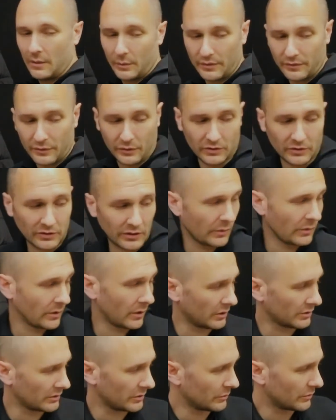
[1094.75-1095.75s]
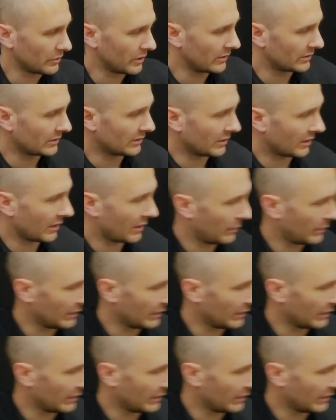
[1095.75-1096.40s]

we've also got some trousers that go